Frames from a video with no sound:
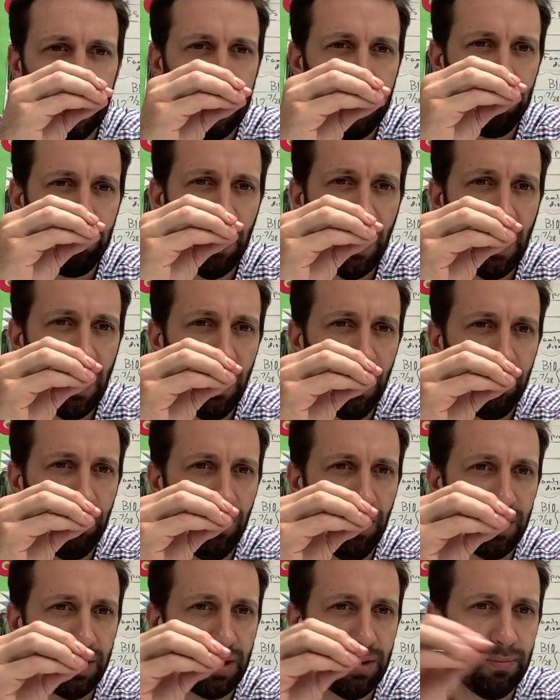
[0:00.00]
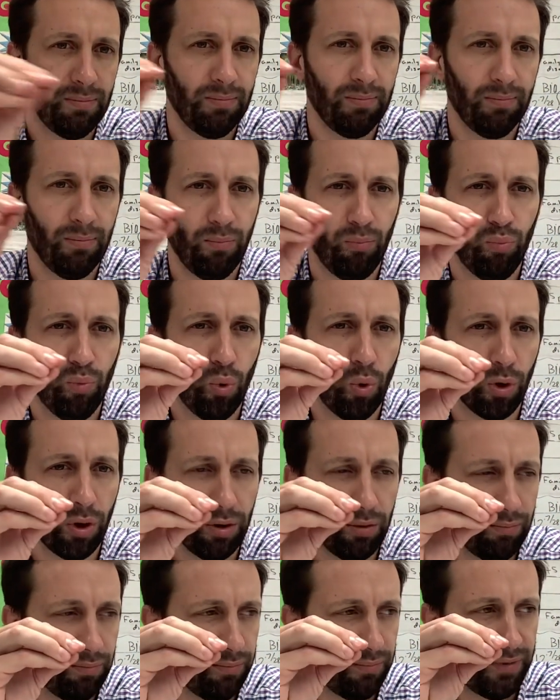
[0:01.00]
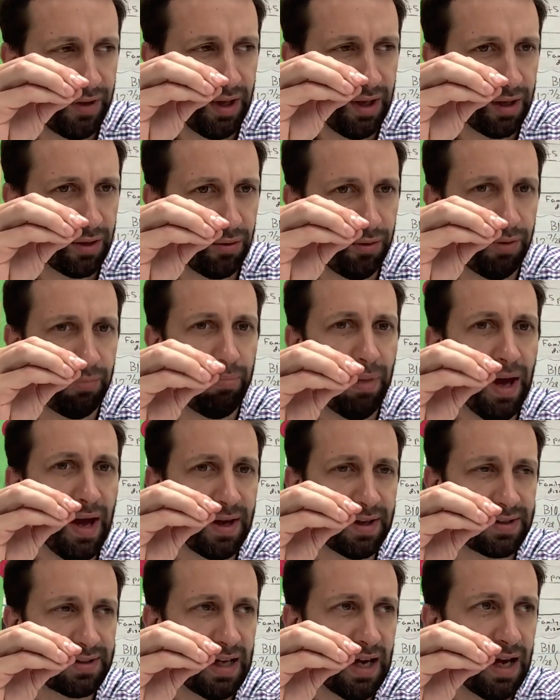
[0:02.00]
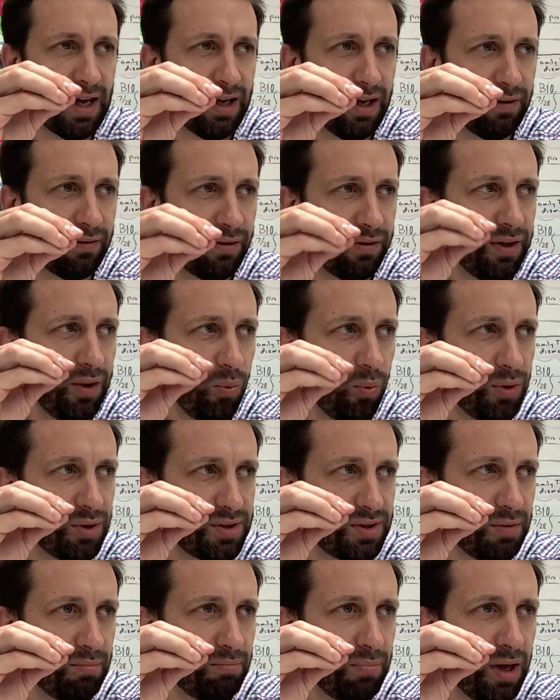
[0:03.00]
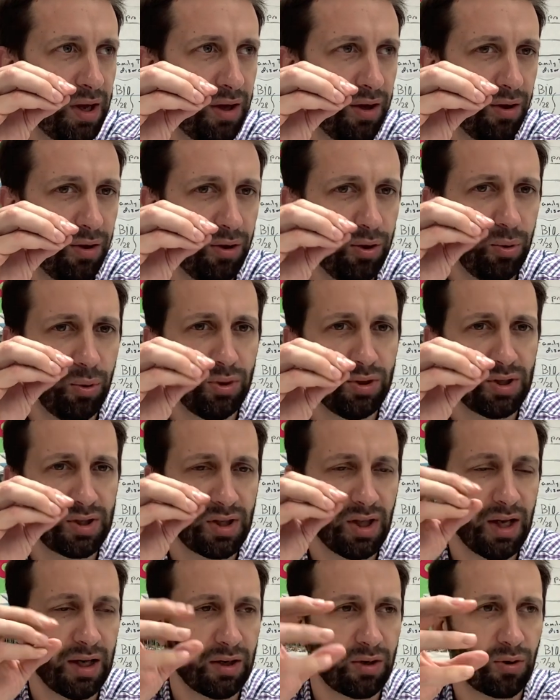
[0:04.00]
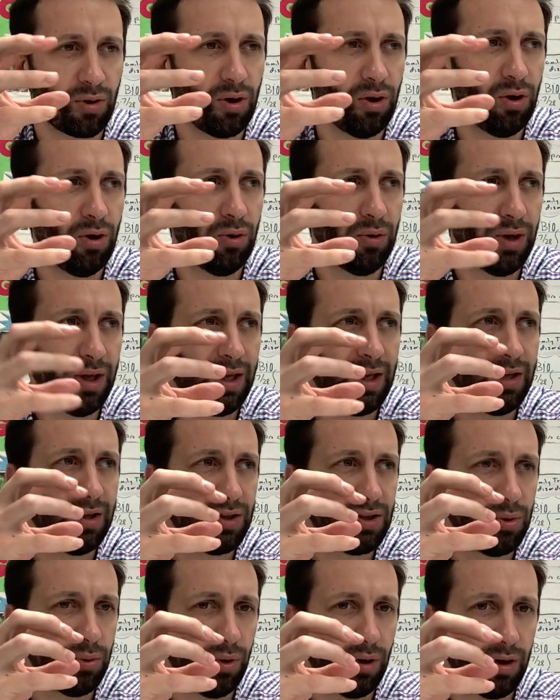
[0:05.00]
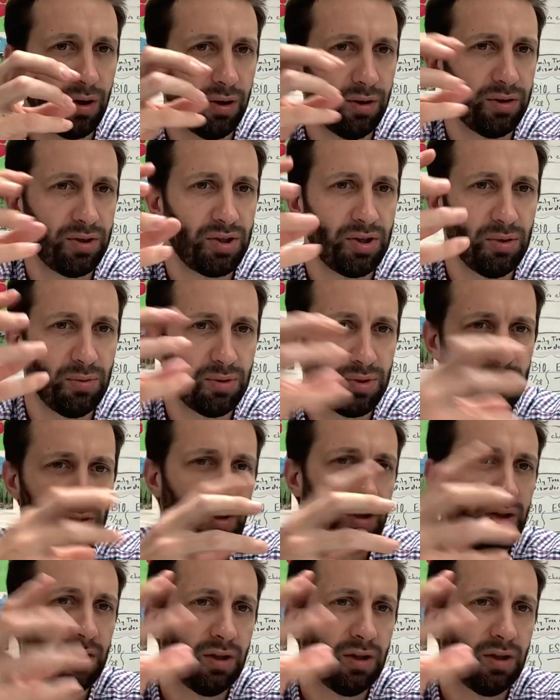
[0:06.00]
polyp-looking wart thing on the back side of her that was the male who had just like grown into her, and she was